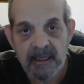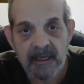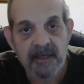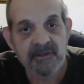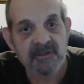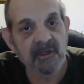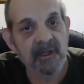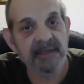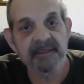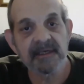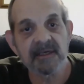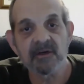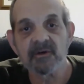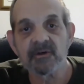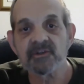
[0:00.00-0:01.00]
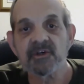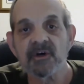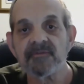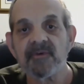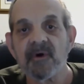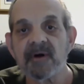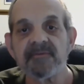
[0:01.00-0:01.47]
Selecting a good
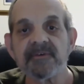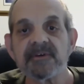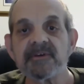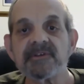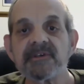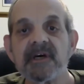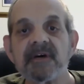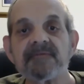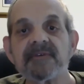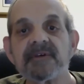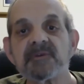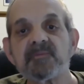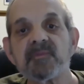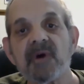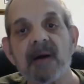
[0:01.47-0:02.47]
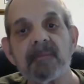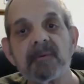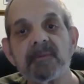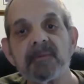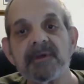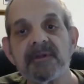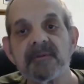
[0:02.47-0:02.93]
shofar for yourself is
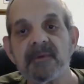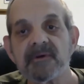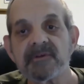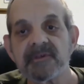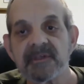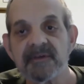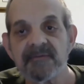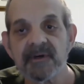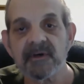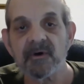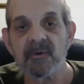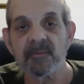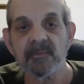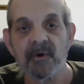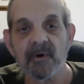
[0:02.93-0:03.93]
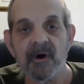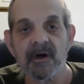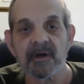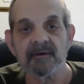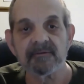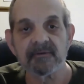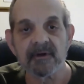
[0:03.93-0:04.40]
probably the most difficult
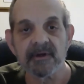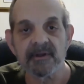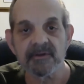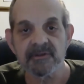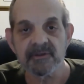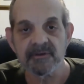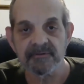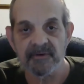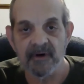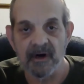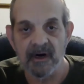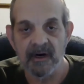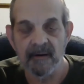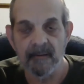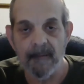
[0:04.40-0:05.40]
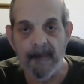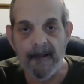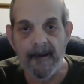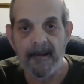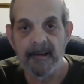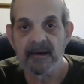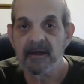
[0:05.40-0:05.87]
part of learning the shofar.
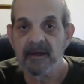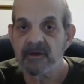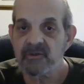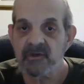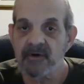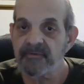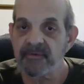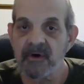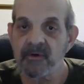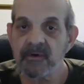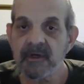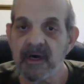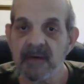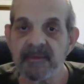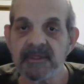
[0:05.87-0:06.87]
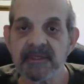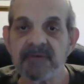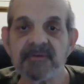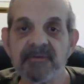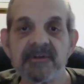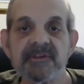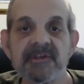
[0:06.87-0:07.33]
Shofarot come in
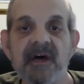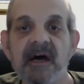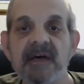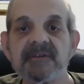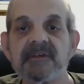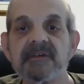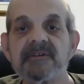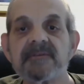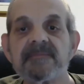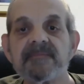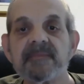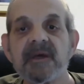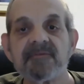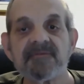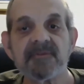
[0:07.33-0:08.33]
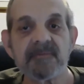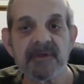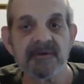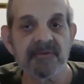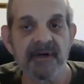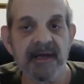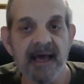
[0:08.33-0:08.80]
different sizes and from
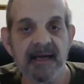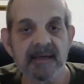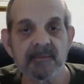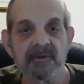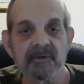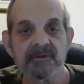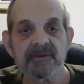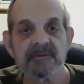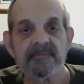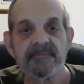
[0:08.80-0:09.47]
different animals.